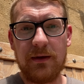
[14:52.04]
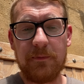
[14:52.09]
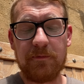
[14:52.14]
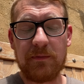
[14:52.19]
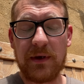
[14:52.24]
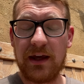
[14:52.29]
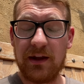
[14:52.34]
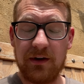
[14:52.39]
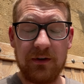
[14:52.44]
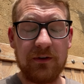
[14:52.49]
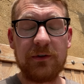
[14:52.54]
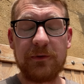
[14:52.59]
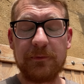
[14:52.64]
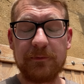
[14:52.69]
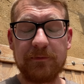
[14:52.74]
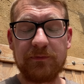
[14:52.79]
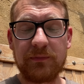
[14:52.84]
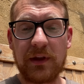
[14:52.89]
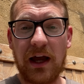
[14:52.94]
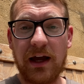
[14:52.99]
and
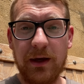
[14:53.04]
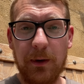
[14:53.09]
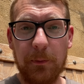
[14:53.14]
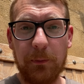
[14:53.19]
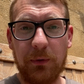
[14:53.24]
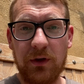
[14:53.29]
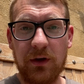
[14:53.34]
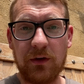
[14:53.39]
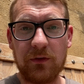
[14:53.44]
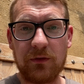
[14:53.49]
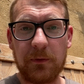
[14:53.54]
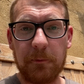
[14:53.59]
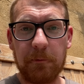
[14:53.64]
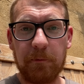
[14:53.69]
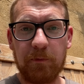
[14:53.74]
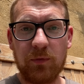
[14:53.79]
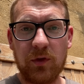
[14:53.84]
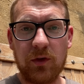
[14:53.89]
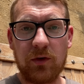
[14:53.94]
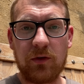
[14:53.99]
I am pleased.
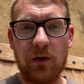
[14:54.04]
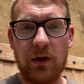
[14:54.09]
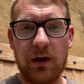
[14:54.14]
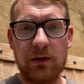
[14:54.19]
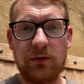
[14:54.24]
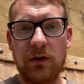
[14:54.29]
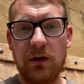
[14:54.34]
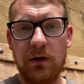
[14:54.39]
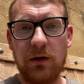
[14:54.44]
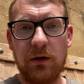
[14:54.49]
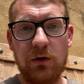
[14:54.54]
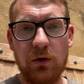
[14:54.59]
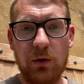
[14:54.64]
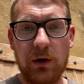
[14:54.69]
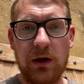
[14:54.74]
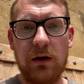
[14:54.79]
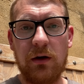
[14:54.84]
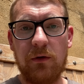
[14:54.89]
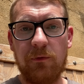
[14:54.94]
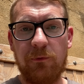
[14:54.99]
So that's going to do it